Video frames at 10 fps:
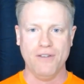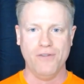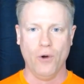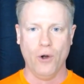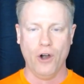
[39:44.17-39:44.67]

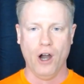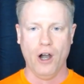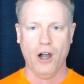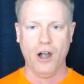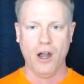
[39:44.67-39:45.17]
for
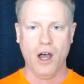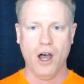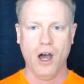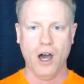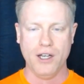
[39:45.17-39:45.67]
our
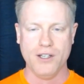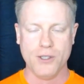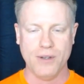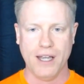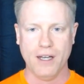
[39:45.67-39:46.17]

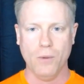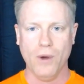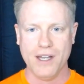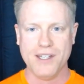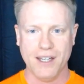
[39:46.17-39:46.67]
audience tonight.
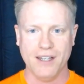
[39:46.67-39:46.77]
What is it?